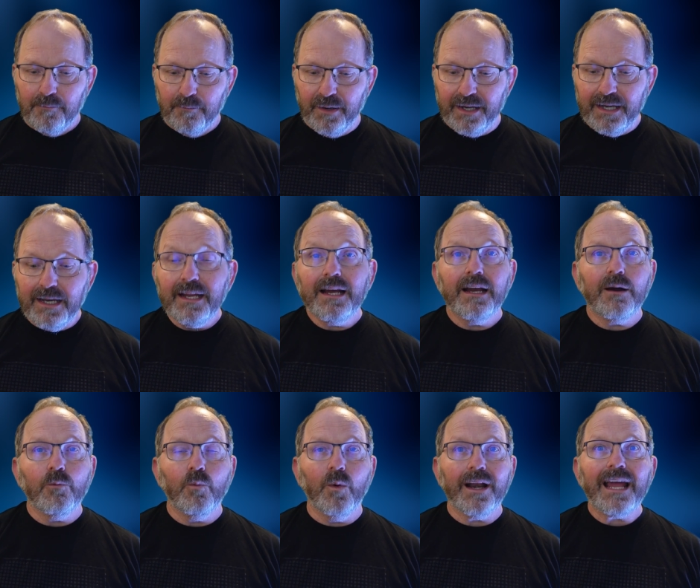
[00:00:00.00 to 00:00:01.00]
But
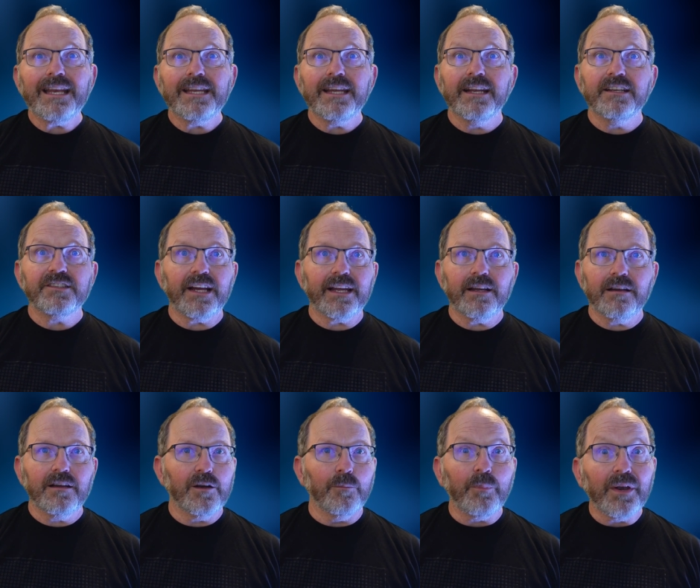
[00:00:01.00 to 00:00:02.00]
what I did is I
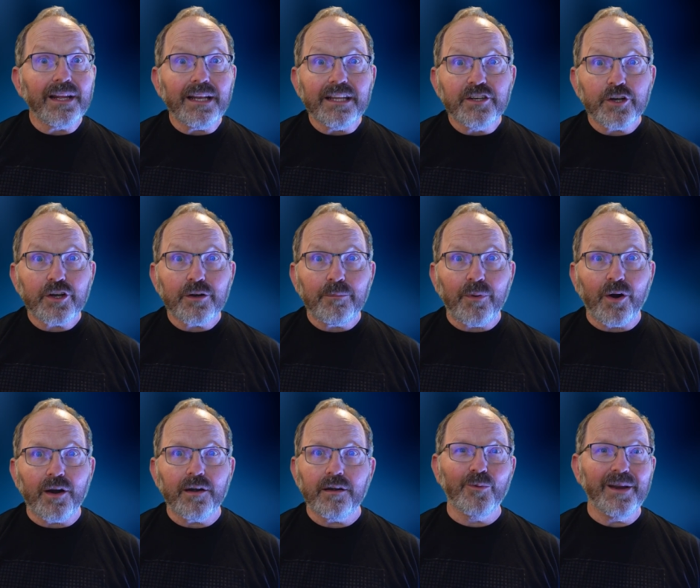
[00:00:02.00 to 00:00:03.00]
completely took it
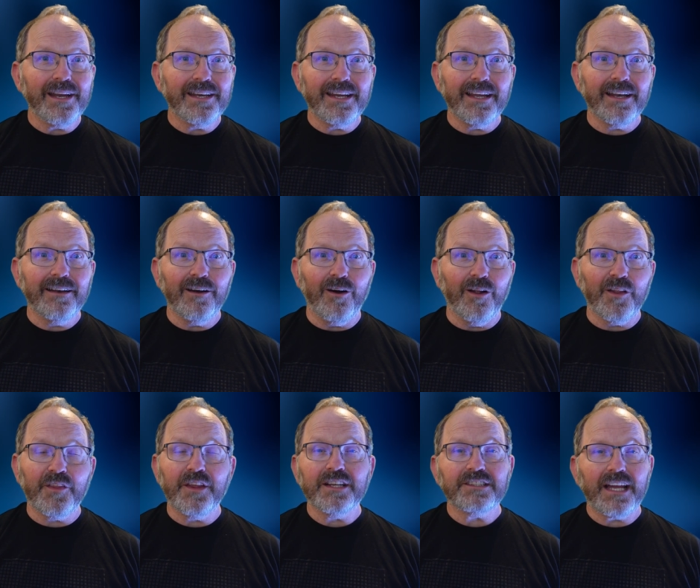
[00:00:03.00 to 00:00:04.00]
apart, redid all
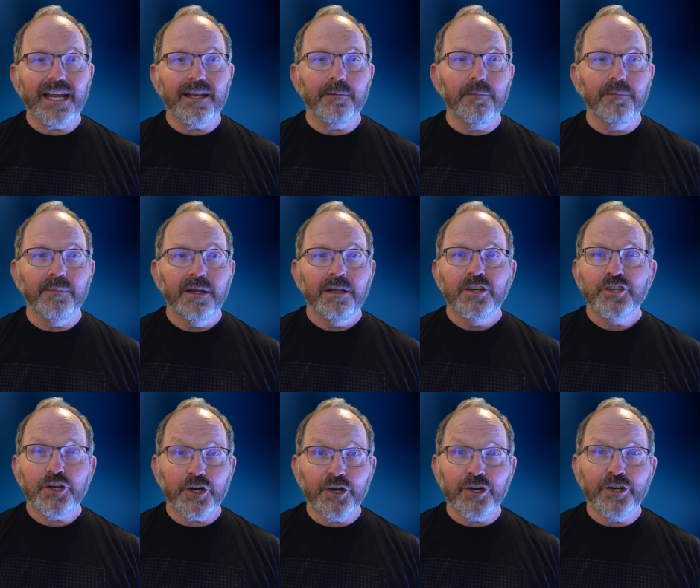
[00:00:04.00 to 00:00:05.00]
the things. I had to
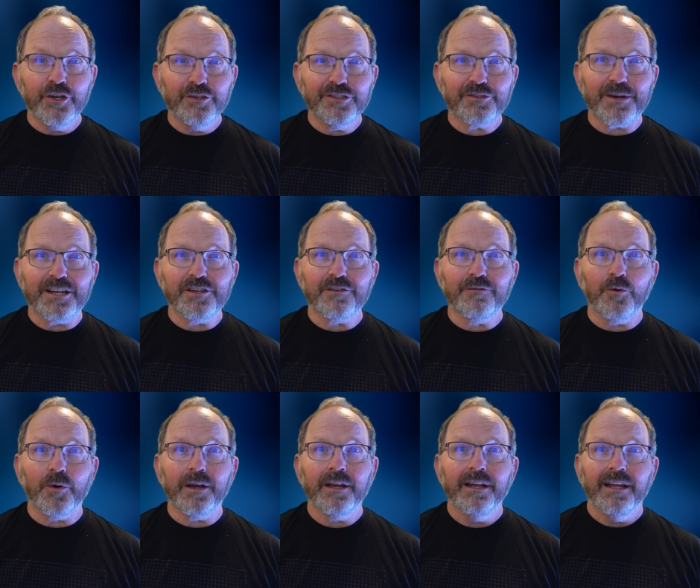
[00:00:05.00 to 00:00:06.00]
turn a new stretcher
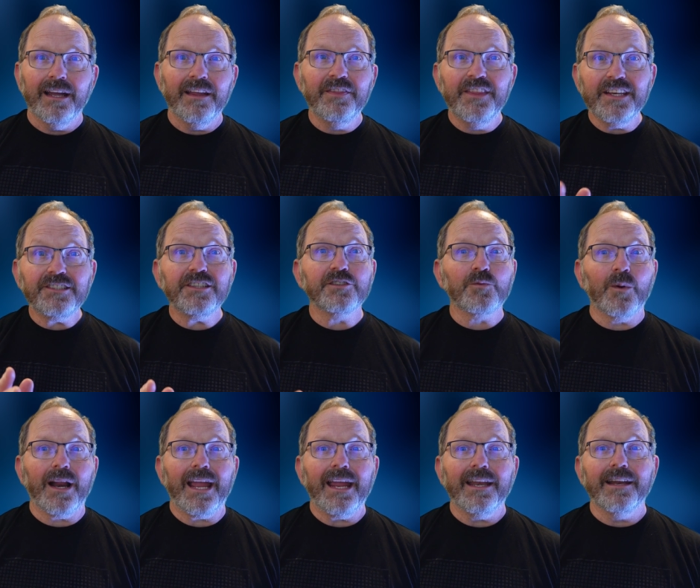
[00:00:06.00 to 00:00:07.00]
for it, and this is
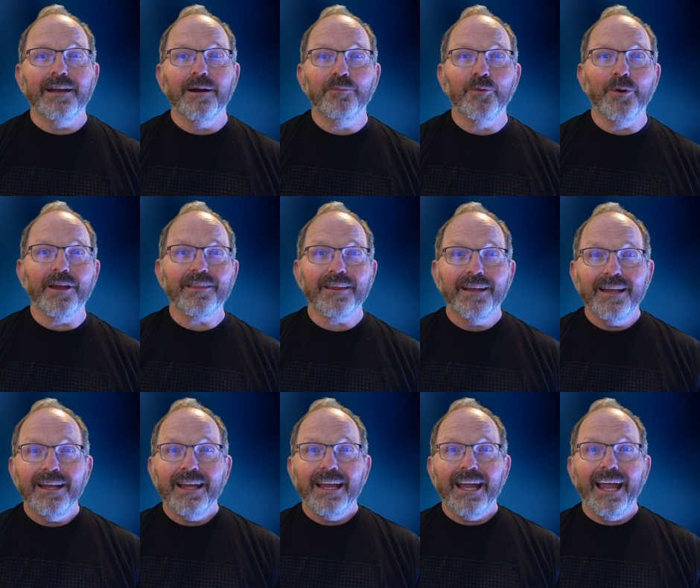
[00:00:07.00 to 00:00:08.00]
what I ended up with.
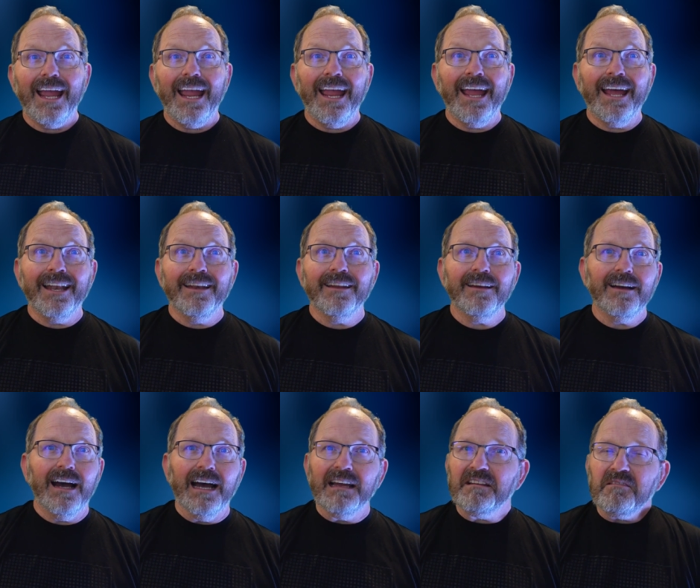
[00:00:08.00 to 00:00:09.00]
And
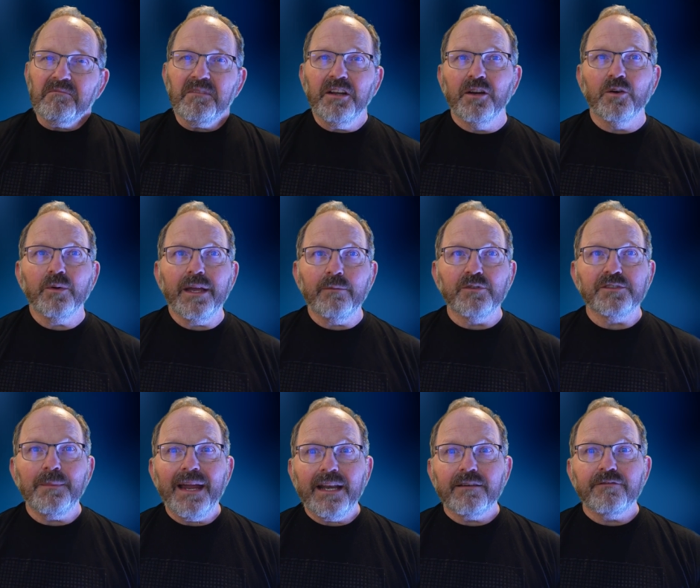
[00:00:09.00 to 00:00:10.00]
I, you know, it was
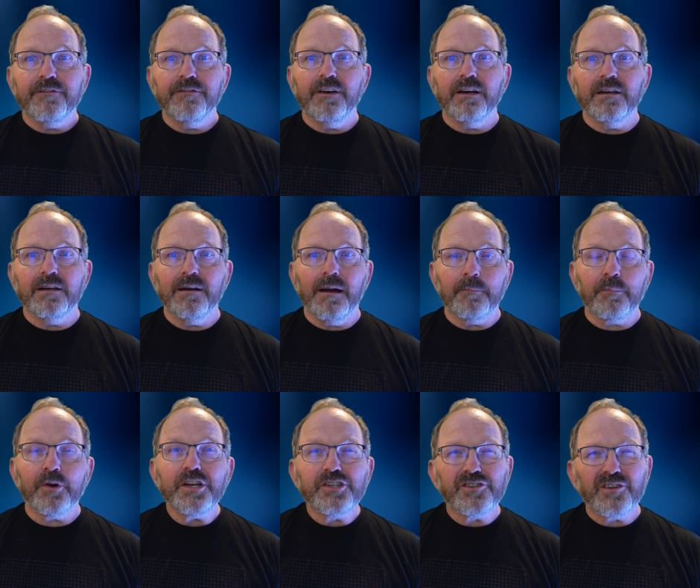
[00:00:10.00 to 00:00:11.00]
made of, I'm
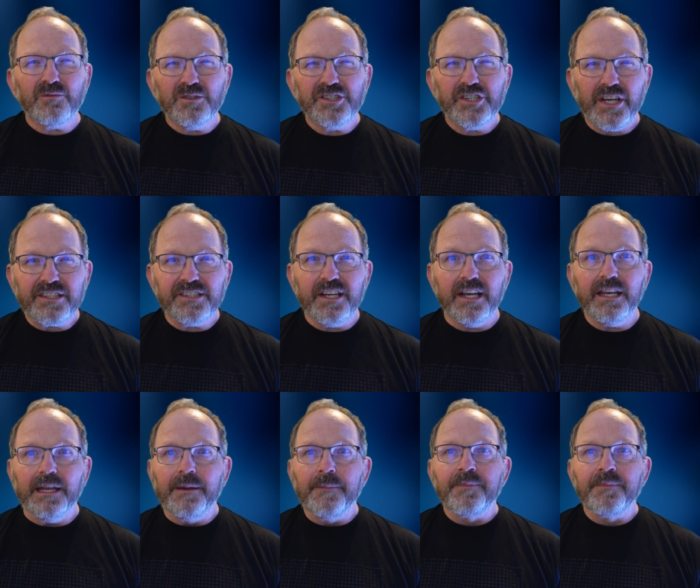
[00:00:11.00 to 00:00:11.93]
pretty sure it was chestnut,